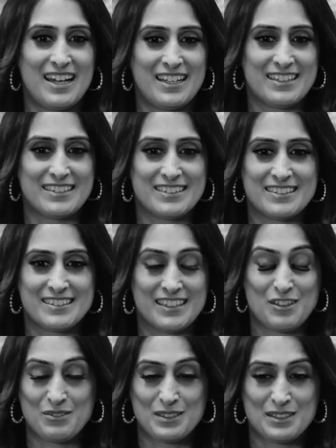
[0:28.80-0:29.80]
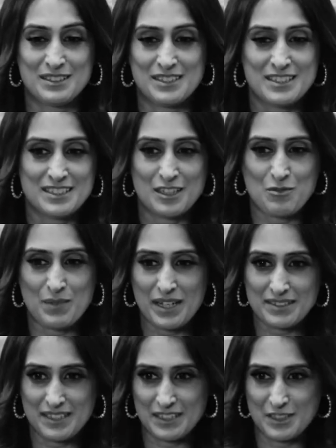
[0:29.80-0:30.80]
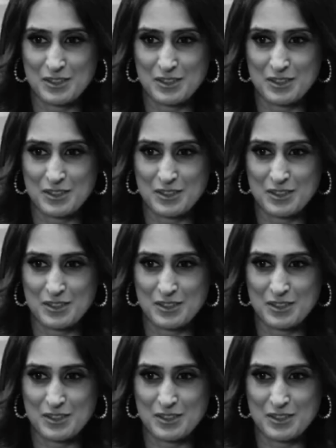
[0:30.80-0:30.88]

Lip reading: And it was just amazing,